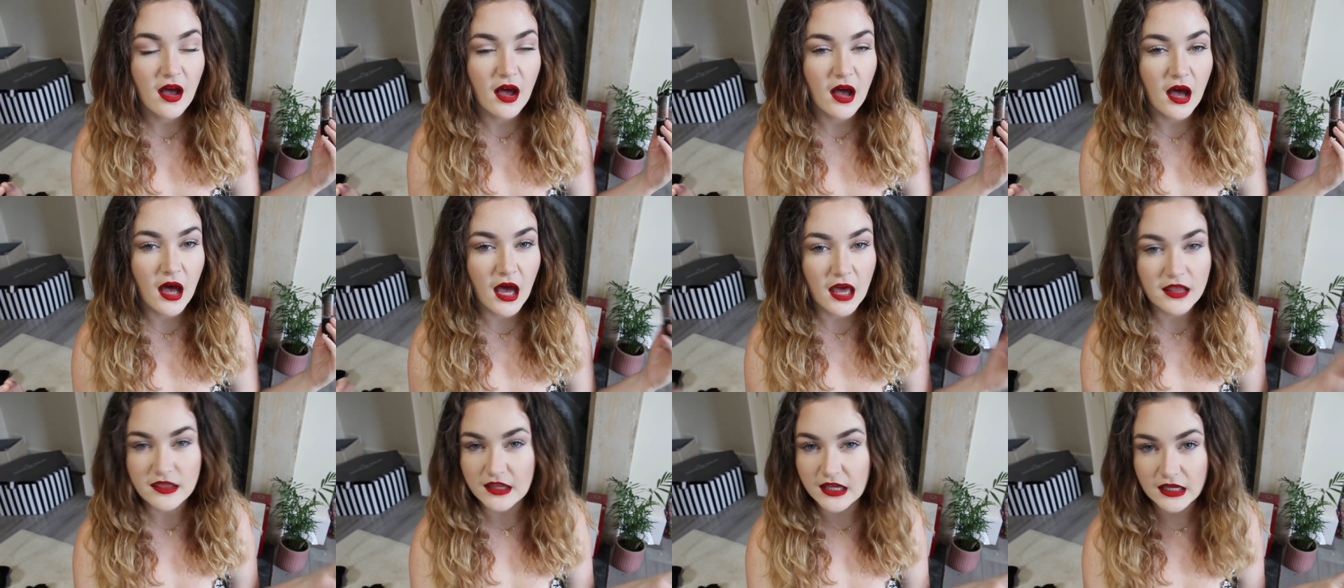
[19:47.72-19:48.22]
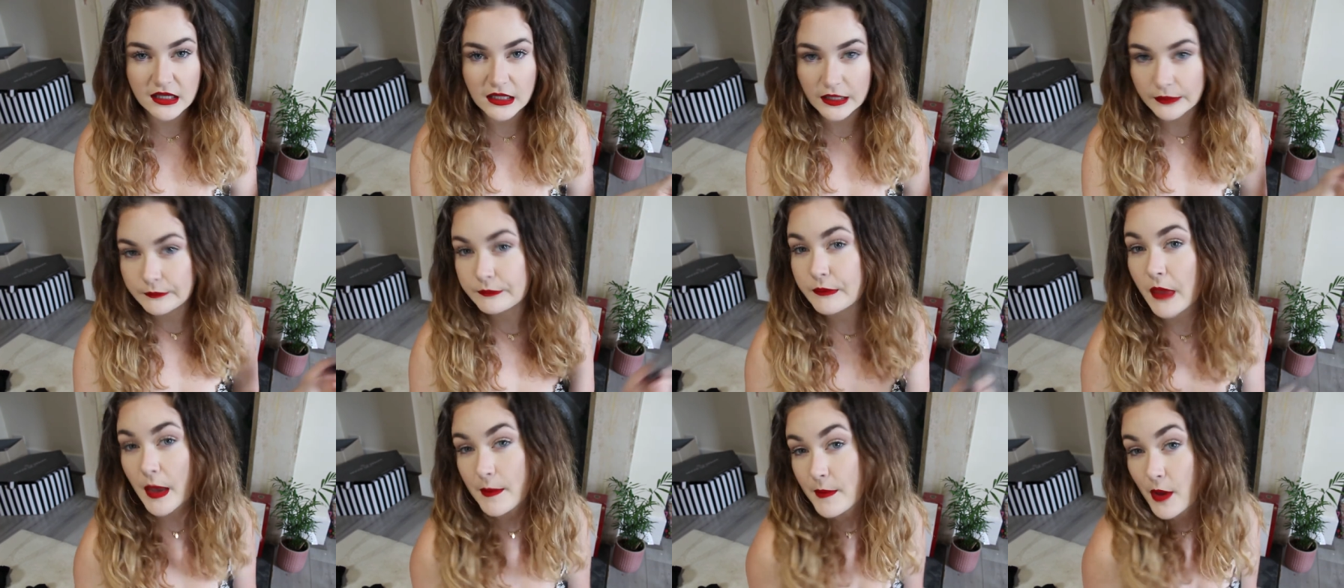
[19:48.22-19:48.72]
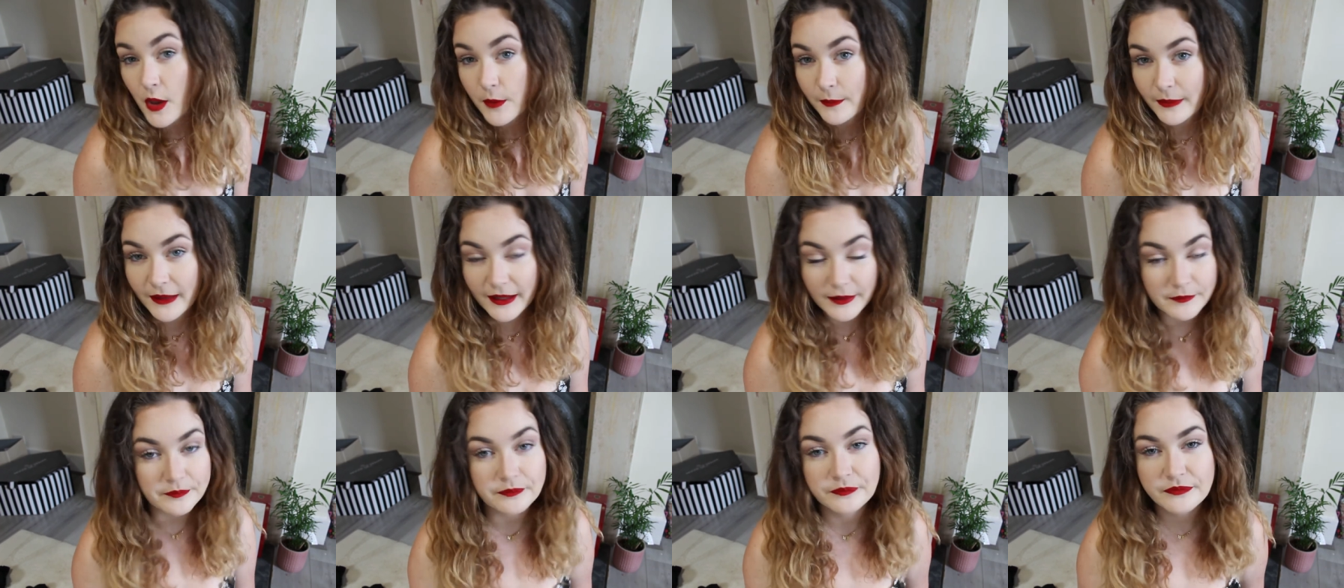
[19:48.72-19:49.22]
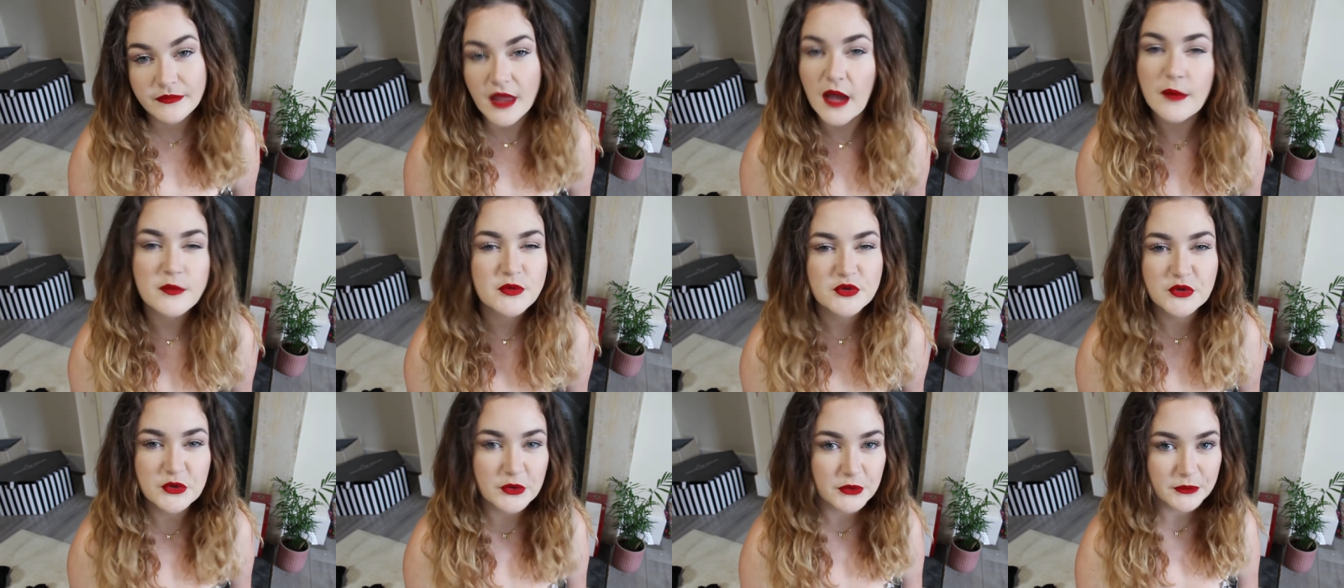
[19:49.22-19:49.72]
I think. I'm hoping, I'm
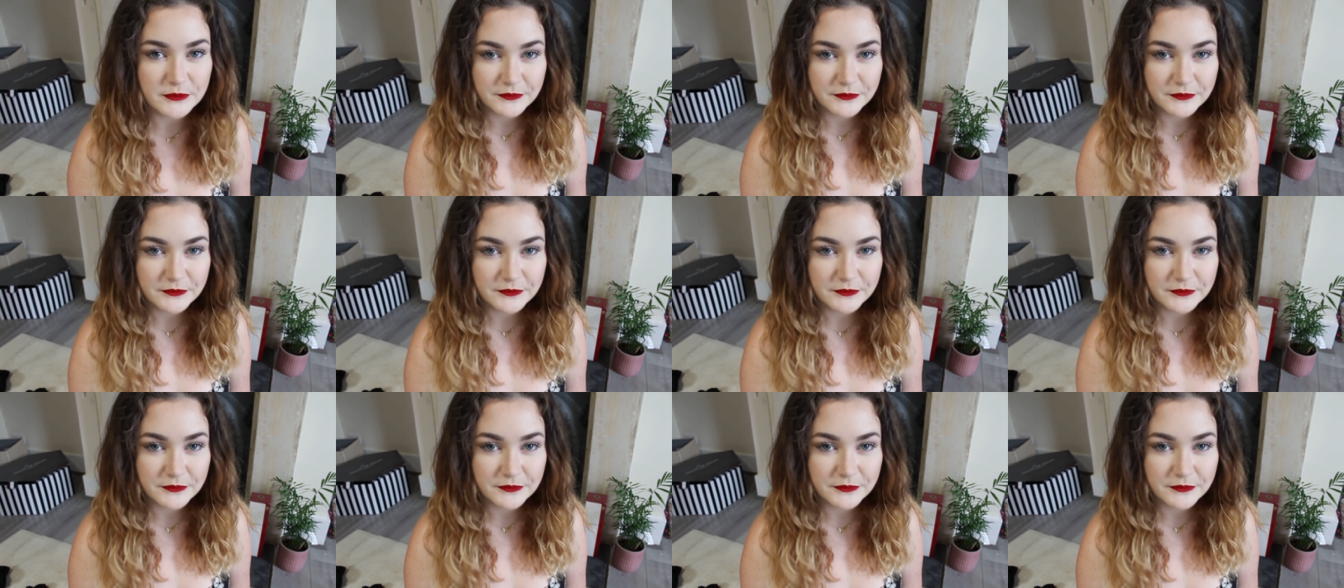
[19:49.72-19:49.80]
sure.